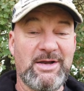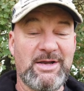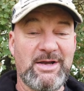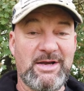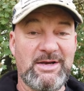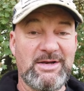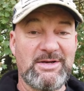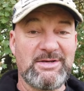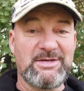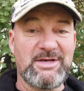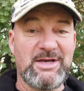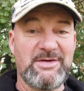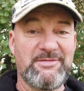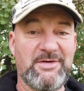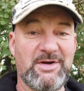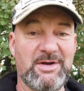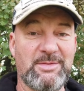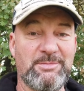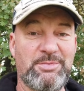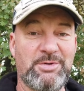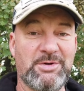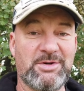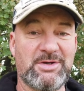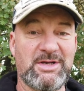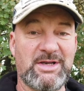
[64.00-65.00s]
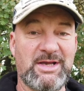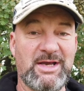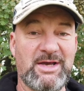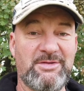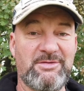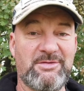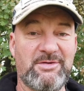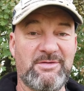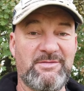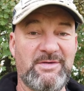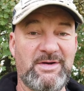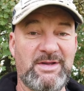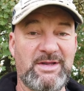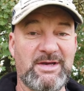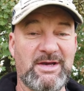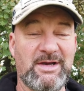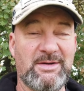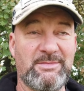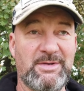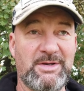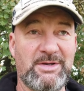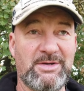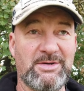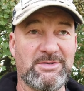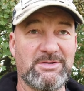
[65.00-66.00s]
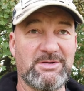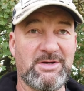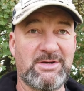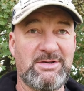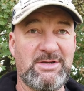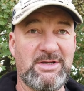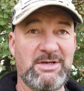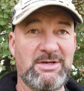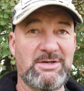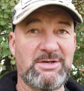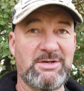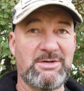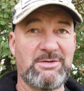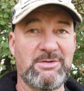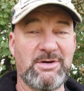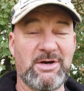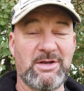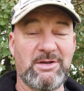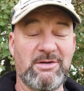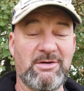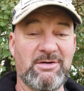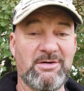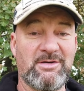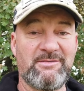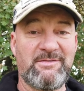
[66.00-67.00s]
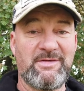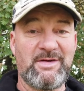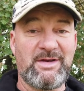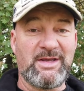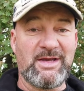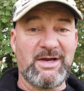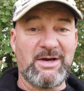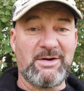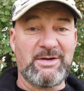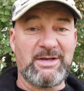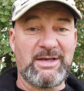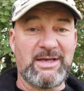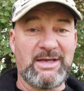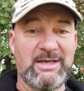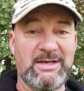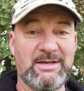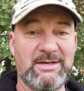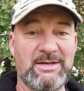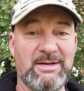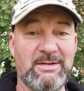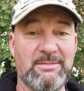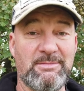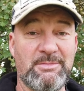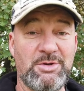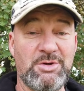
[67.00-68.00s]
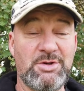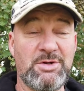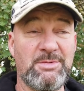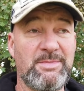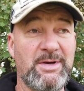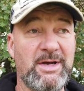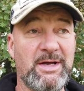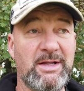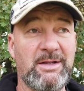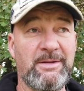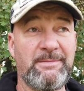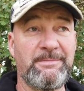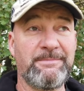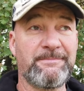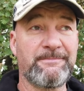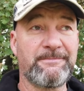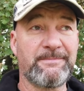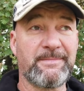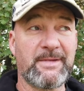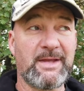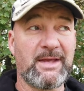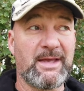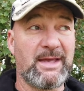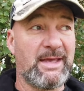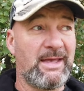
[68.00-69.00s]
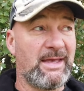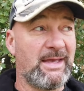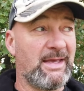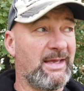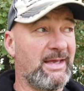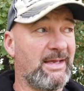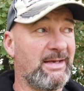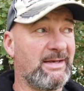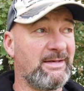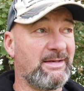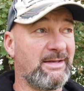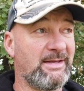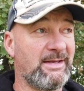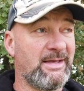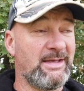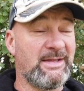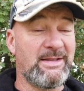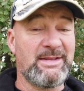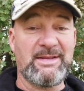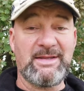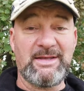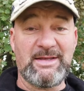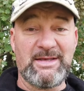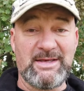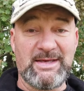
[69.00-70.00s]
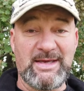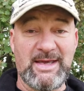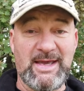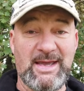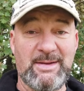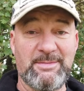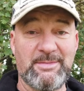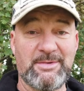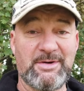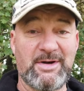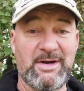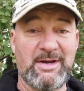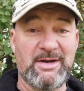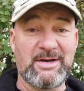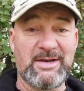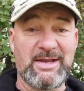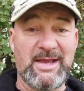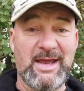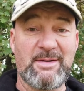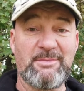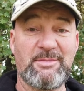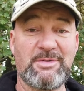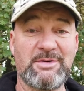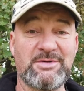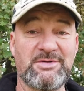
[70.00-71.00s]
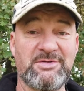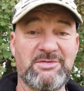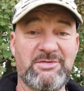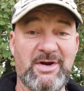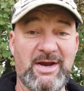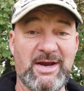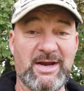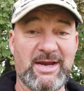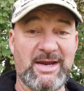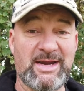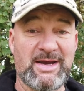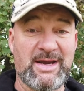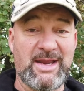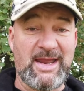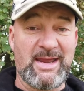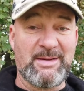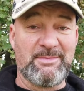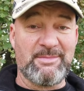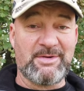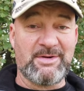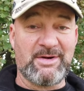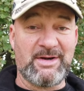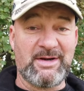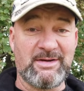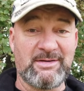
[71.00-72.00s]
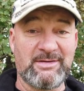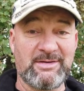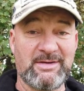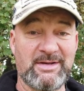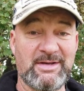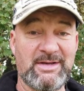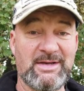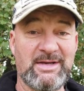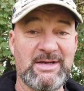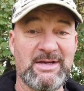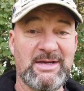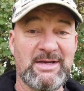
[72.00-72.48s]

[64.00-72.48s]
I'm going to see if I can put together a video, because I did do a lot of videoing in Moonambel and in the campground, Cameron's Track Campground.